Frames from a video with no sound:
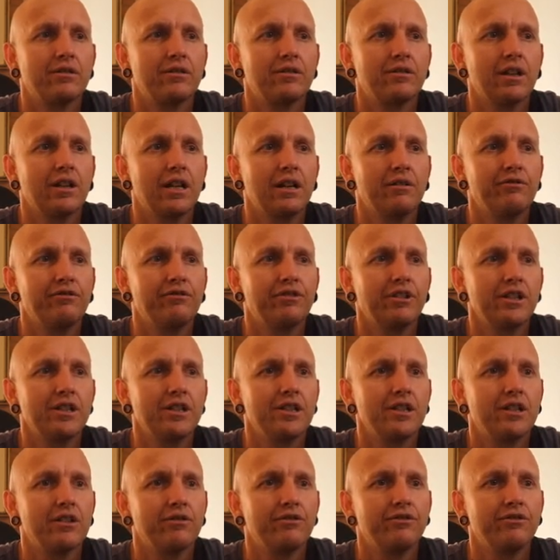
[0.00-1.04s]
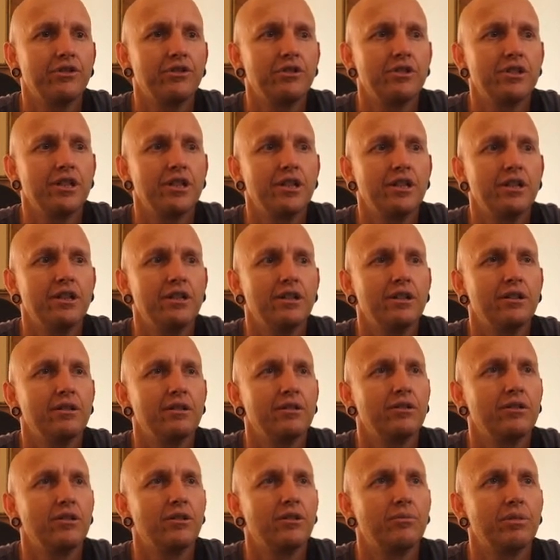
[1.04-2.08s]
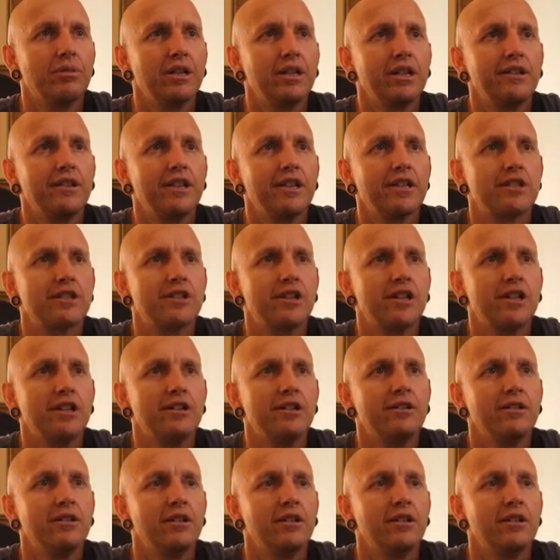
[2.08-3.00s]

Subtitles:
Felicie Kafusi not being in that side.